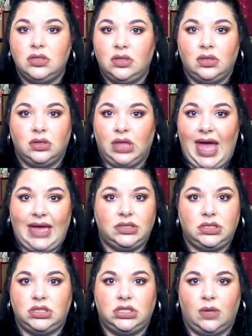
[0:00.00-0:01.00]

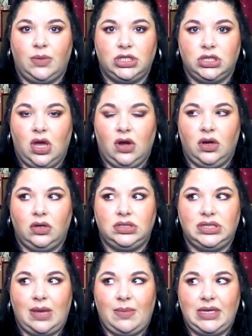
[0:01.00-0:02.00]
last so much longer.
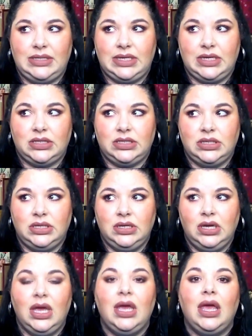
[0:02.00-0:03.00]
Did that make sense?
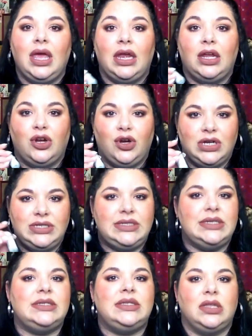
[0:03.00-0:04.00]
It
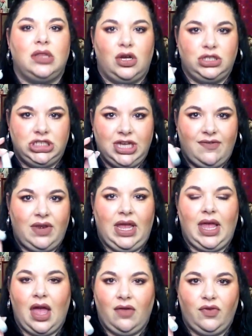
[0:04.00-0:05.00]
increases the
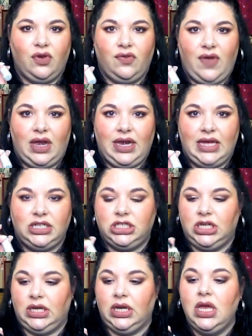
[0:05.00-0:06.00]
longevity of your
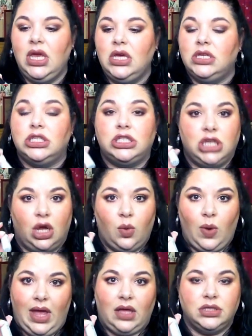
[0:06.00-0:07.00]
foundation so
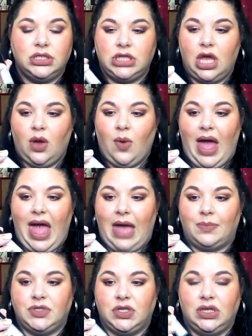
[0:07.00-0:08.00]
well. So I
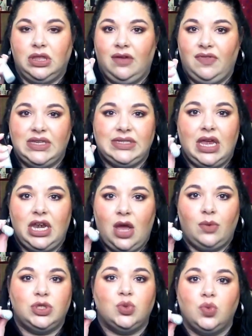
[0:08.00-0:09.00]
absolutely love this. I
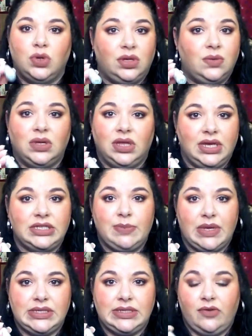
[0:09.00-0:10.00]
know it's really, really
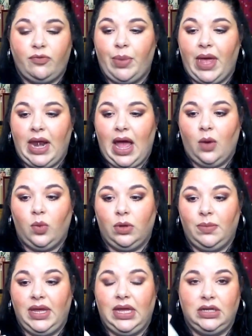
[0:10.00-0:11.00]
expensive, but I will
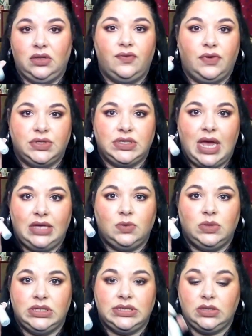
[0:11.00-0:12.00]
be getting the full size
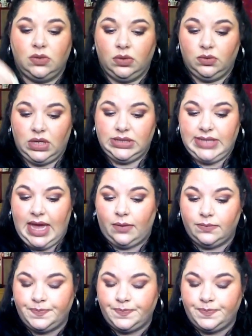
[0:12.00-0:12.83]
when this little one runs out.